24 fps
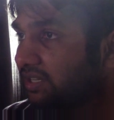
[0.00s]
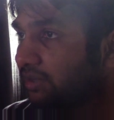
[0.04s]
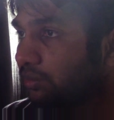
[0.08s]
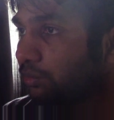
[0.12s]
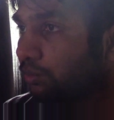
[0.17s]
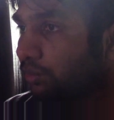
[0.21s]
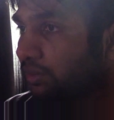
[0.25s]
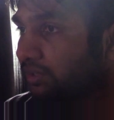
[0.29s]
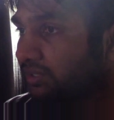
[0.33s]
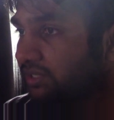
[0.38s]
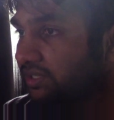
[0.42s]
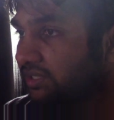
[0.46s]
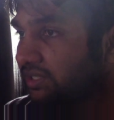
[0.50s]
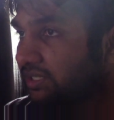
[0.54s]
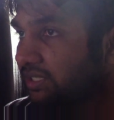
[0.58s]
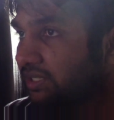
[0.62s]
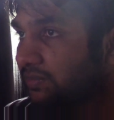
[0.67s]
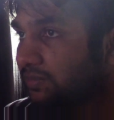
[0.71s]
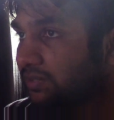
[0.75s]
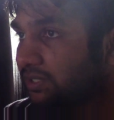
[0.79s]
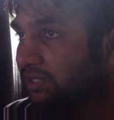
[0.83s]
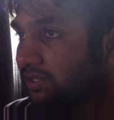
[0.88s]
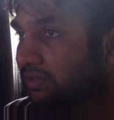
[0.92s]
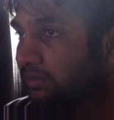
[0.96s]
what
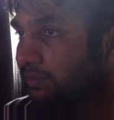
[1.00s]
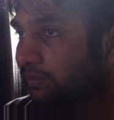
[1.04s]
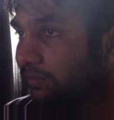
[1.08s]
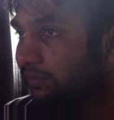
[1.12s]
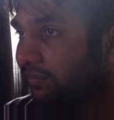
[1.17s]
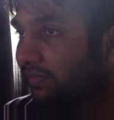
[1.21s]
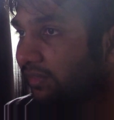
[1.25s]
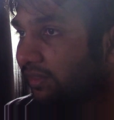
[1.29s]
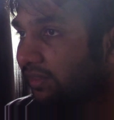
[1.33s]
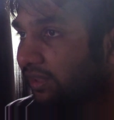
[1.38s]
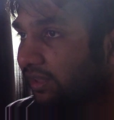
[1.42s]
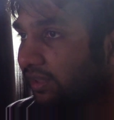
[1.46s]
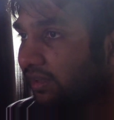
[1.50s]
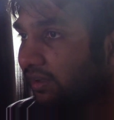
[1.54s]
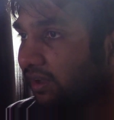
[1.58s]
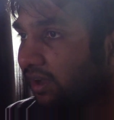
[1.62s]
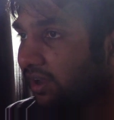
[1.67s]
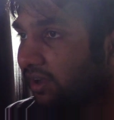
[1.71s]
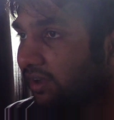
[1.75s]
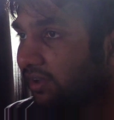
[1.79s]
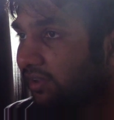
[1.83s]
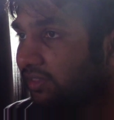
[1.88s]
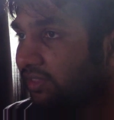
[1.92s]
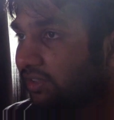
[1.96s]
seems to,
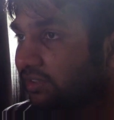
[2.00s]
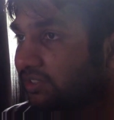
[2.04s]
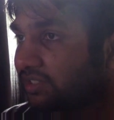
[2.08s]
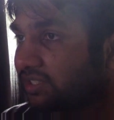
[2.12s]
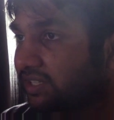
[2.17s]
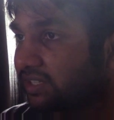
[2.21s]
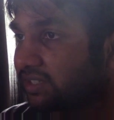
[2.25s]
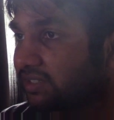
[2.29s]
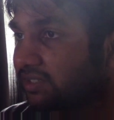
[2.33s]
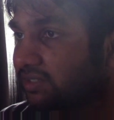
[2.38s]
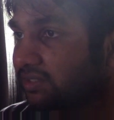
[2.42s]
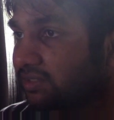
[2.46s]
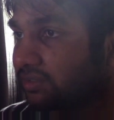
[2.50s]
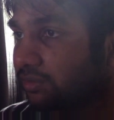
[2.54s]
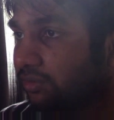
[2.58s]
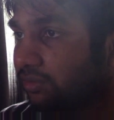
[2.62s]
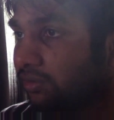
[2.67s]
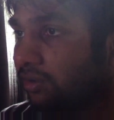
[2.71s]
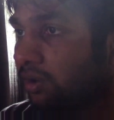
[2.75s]
there's certain